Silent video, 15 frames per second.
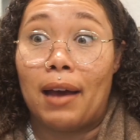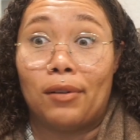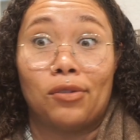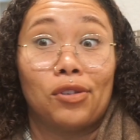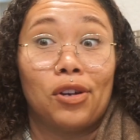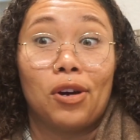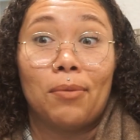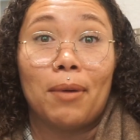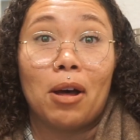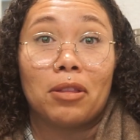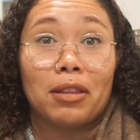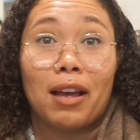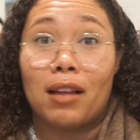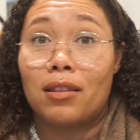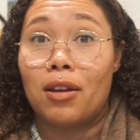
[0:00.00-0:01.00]
don't know about
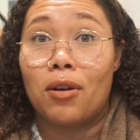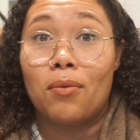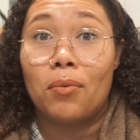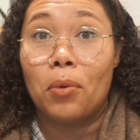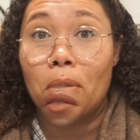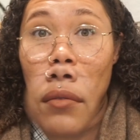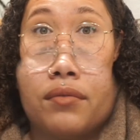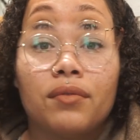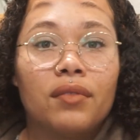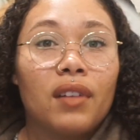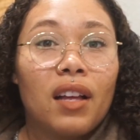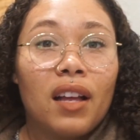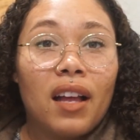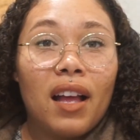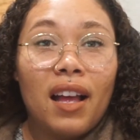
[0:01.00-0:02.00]
that though, we'll
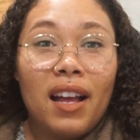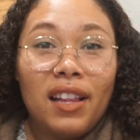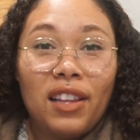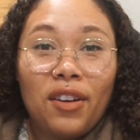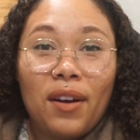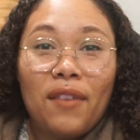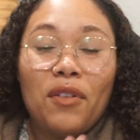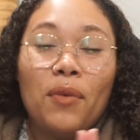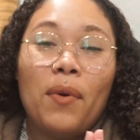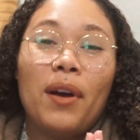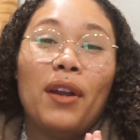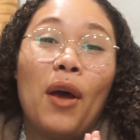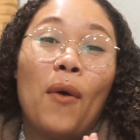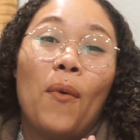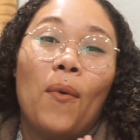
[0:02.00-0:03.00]
see. Hello
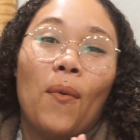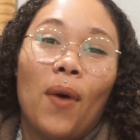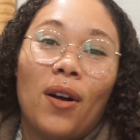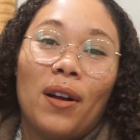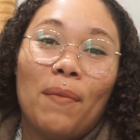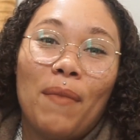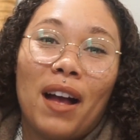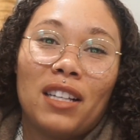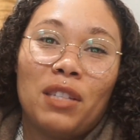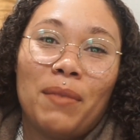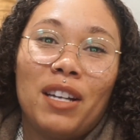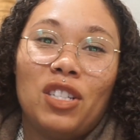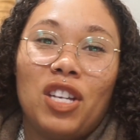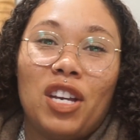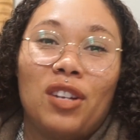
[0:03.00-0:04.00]
everyone, welcome back to
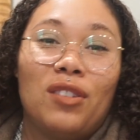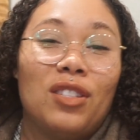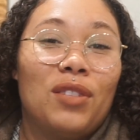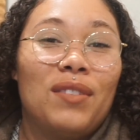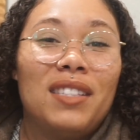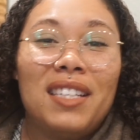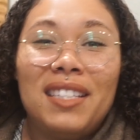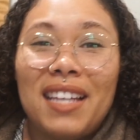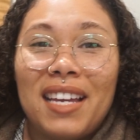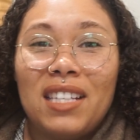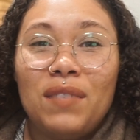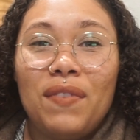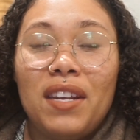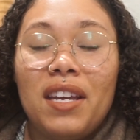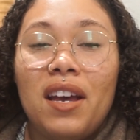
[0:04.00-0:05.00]
my channel. So in today's
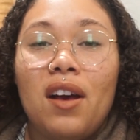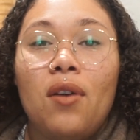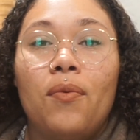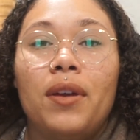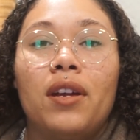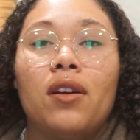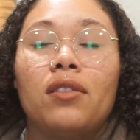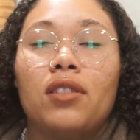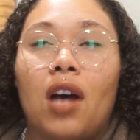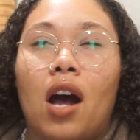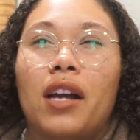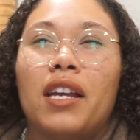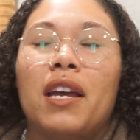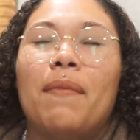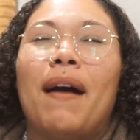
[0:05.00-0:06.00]
video, we are
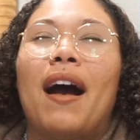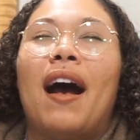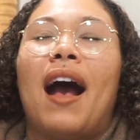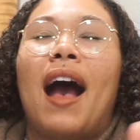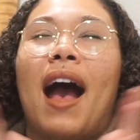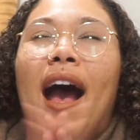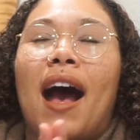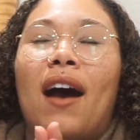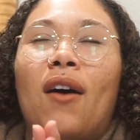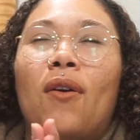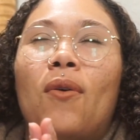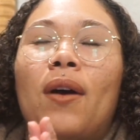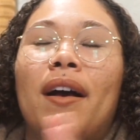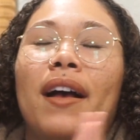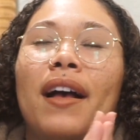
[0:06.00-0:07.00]
talking about
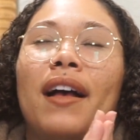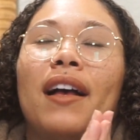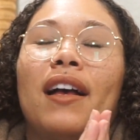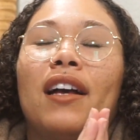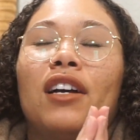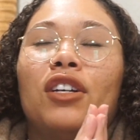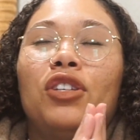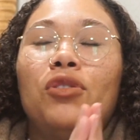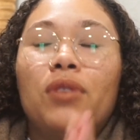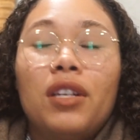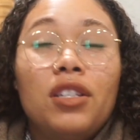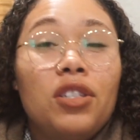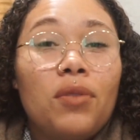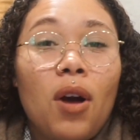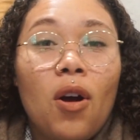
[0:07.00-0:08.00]
how you
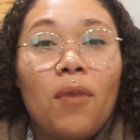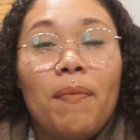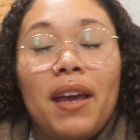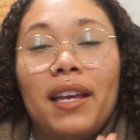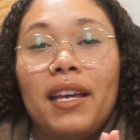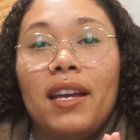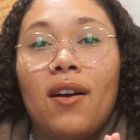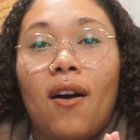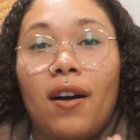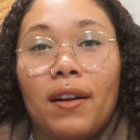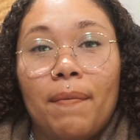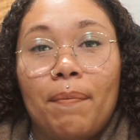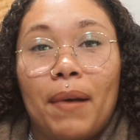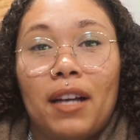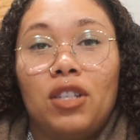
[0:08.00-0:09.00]
can do homemaking on a
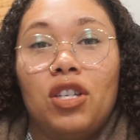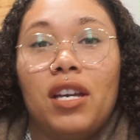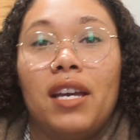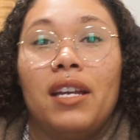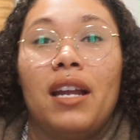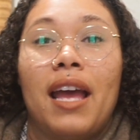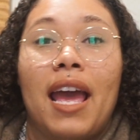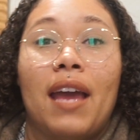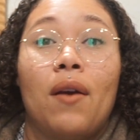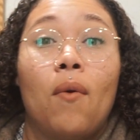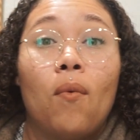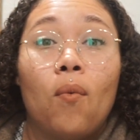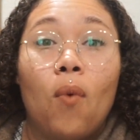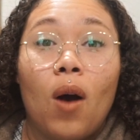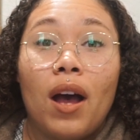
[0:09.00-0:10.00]
budget, a
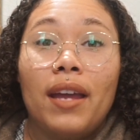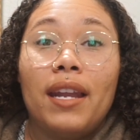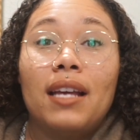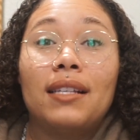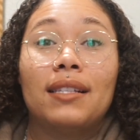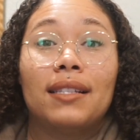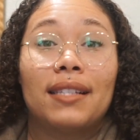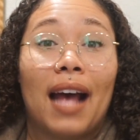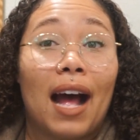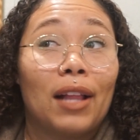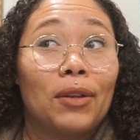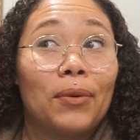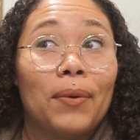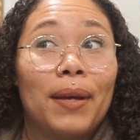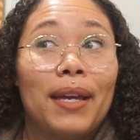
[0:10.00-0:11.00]
one
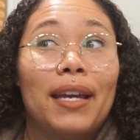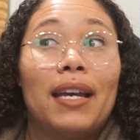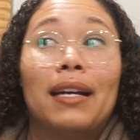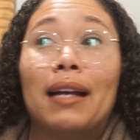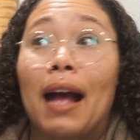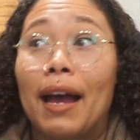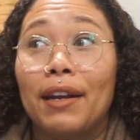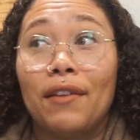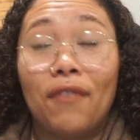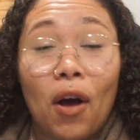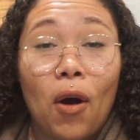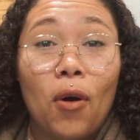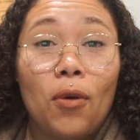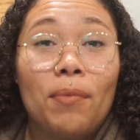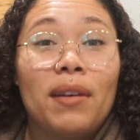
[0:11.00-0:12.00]
salary kind of
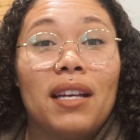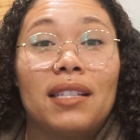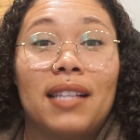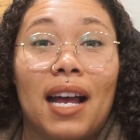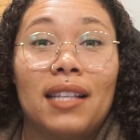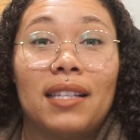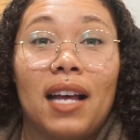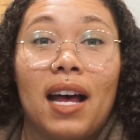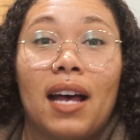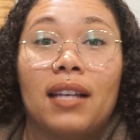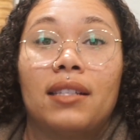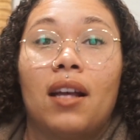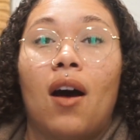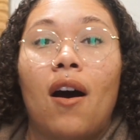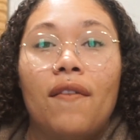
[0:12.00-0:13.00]
home, because that's
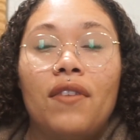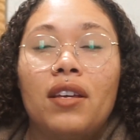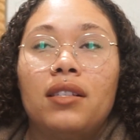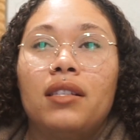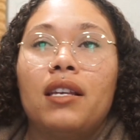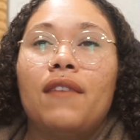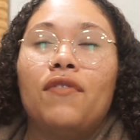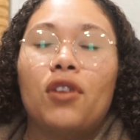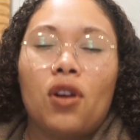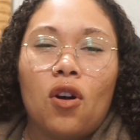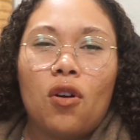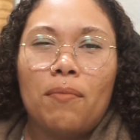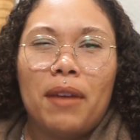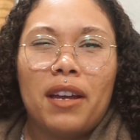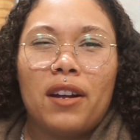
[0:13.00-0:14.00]
us. Obviously, if you're a
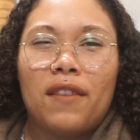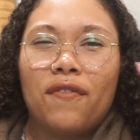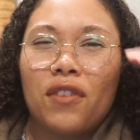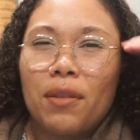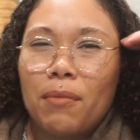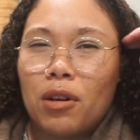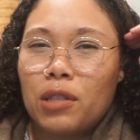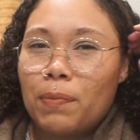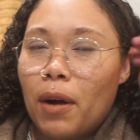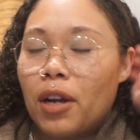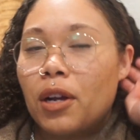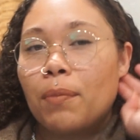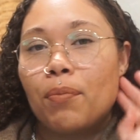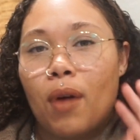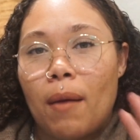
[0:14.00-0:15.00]
homemaker, for the most part,
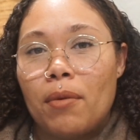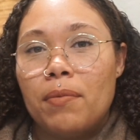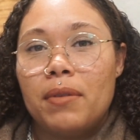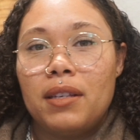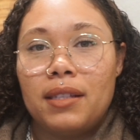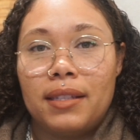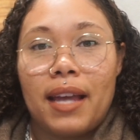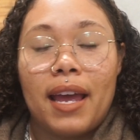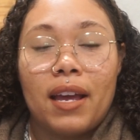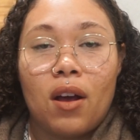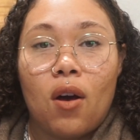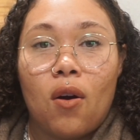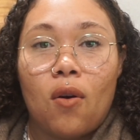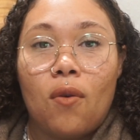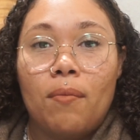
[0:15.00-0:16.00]
you're probably staying
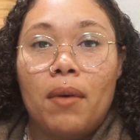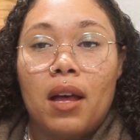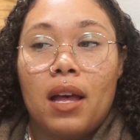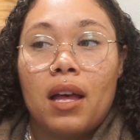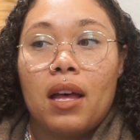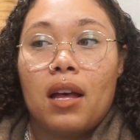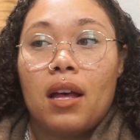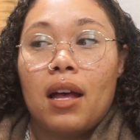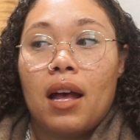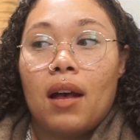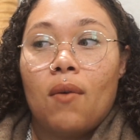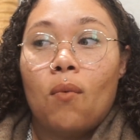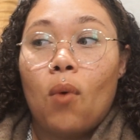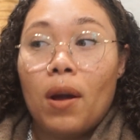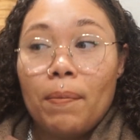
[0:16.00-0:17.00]
home.
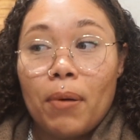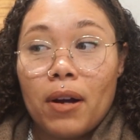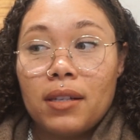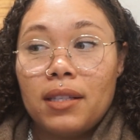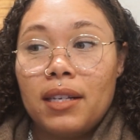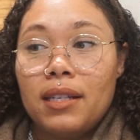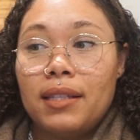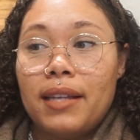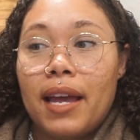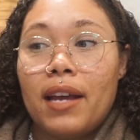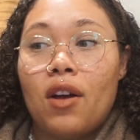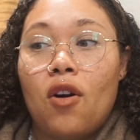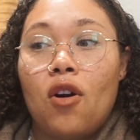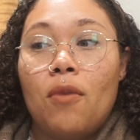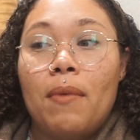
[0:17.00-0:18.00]
One person is staying
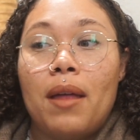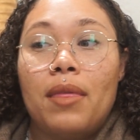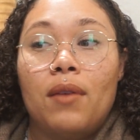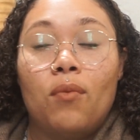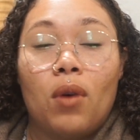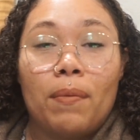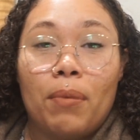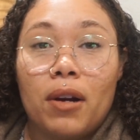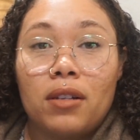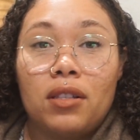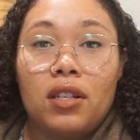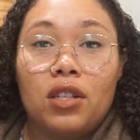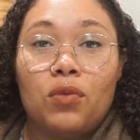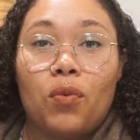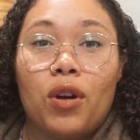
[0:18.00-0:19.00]
home and then one
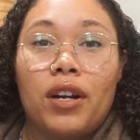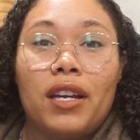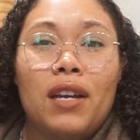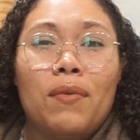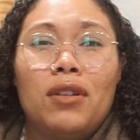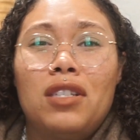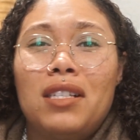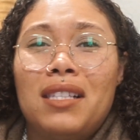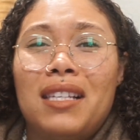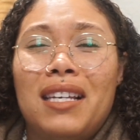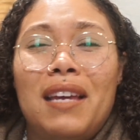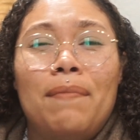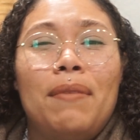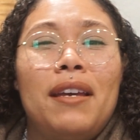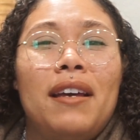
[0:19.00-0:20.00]
person is working, which
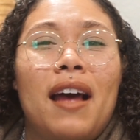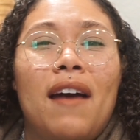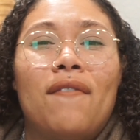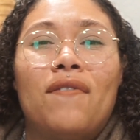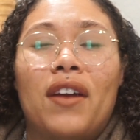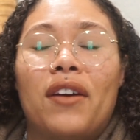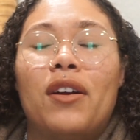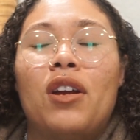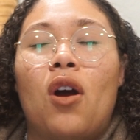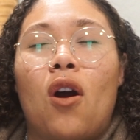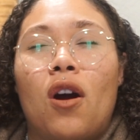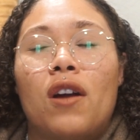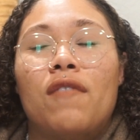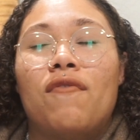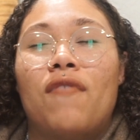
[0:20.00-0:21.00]
can be a very
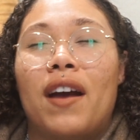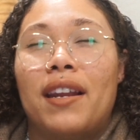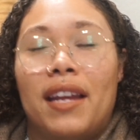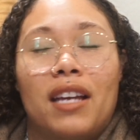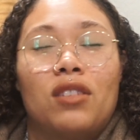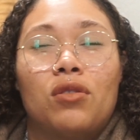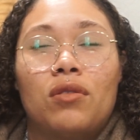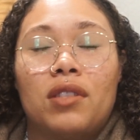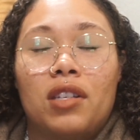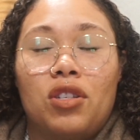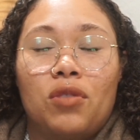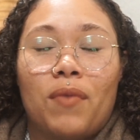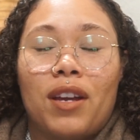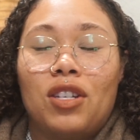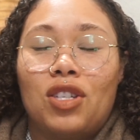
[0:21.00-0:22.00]
hard financial
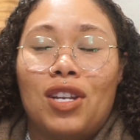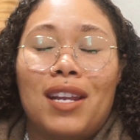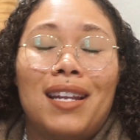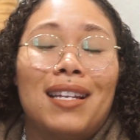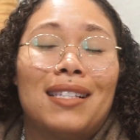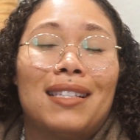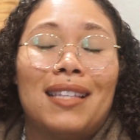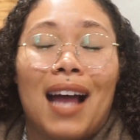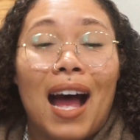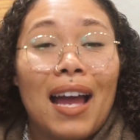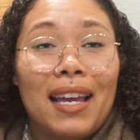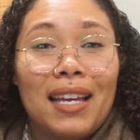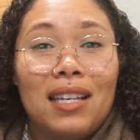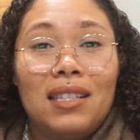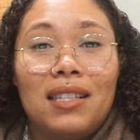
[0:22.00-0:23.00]
situation. It is
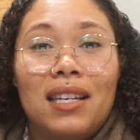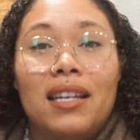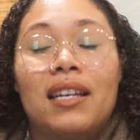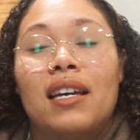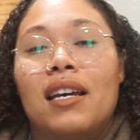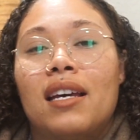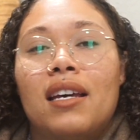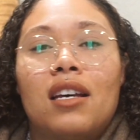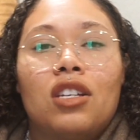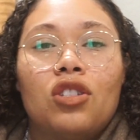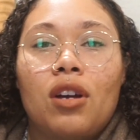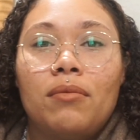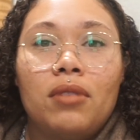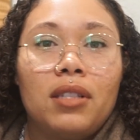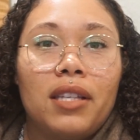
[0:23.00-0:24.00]
not easy. So
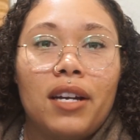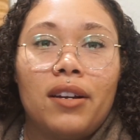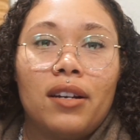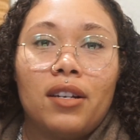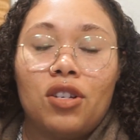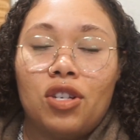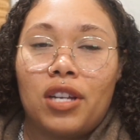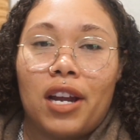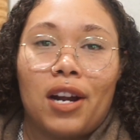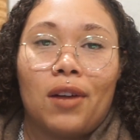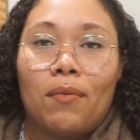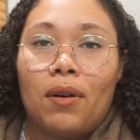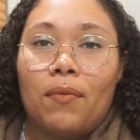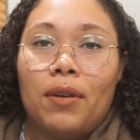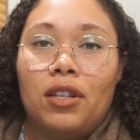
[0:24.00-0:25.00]
I'm just here to share
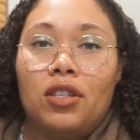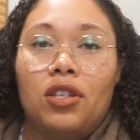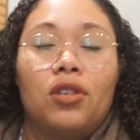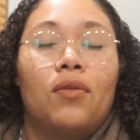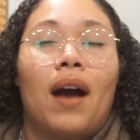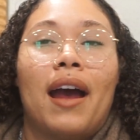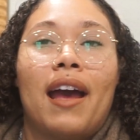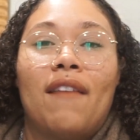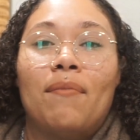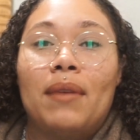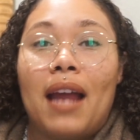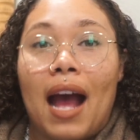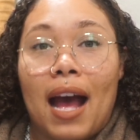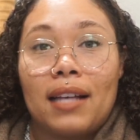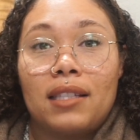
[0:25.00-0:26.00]
what we do. I have been
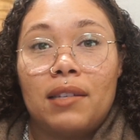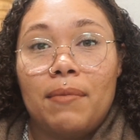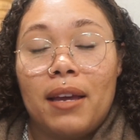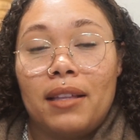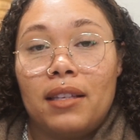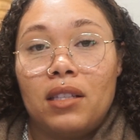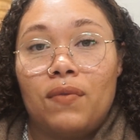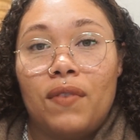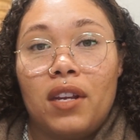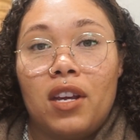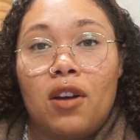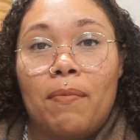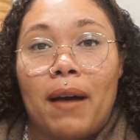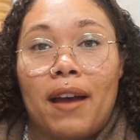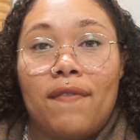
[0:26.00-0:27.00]
asked to make this
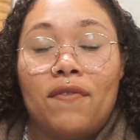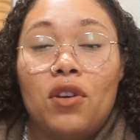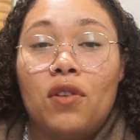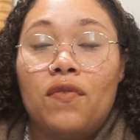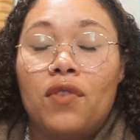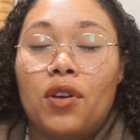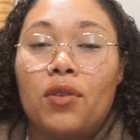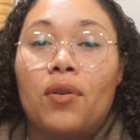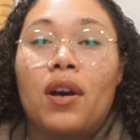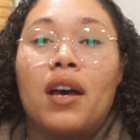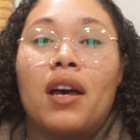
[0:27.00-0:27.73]
video by a few of you,